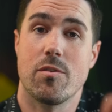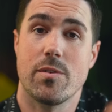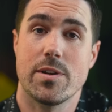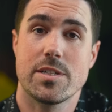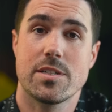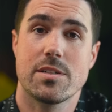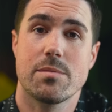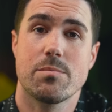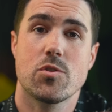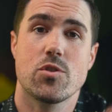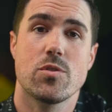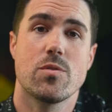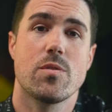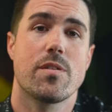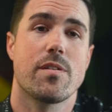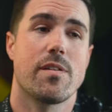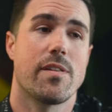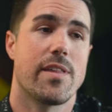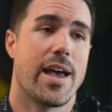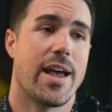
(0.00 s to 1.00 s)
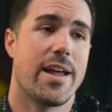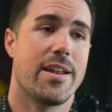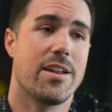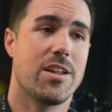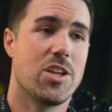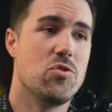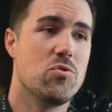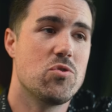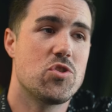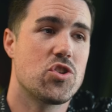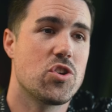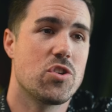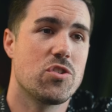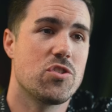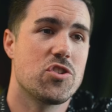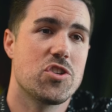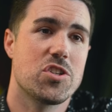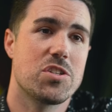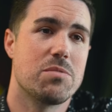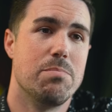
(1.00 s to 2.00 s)
there is some truth to that. You
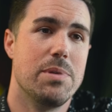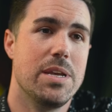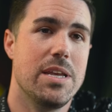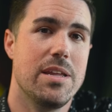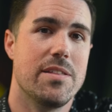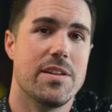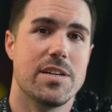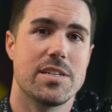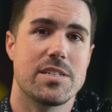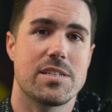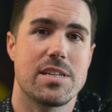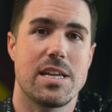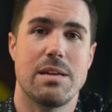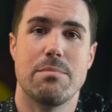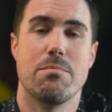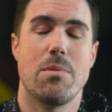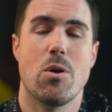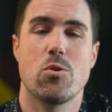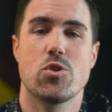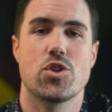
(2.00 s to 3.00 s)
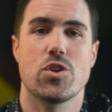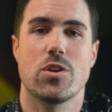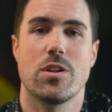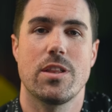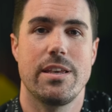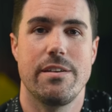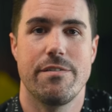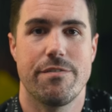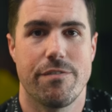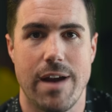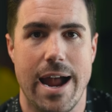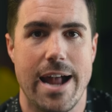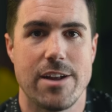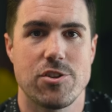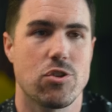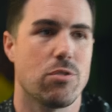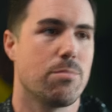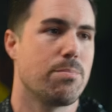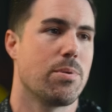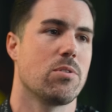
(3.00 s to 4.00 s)
shouldn't just be this emotionally
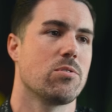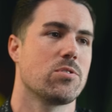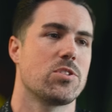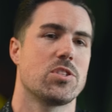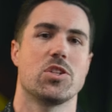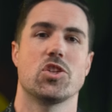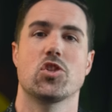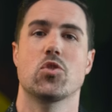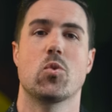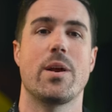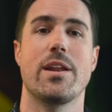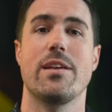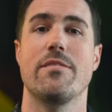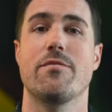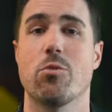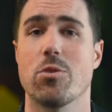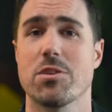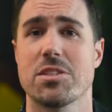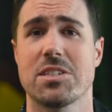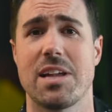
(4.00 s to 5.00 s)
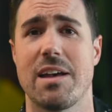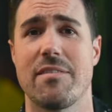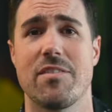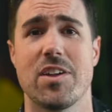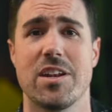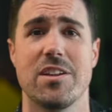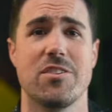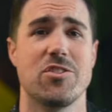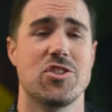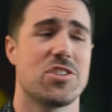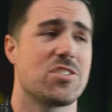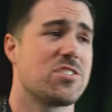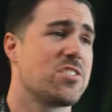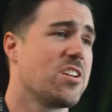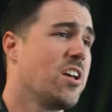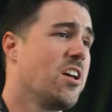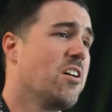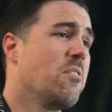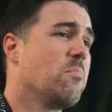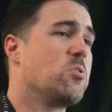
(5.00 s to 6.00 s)
fragile person 24/7 and just
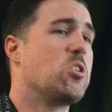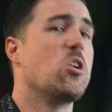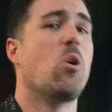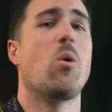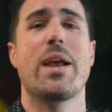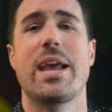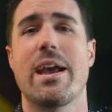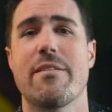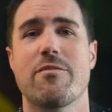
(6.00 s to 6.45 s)
going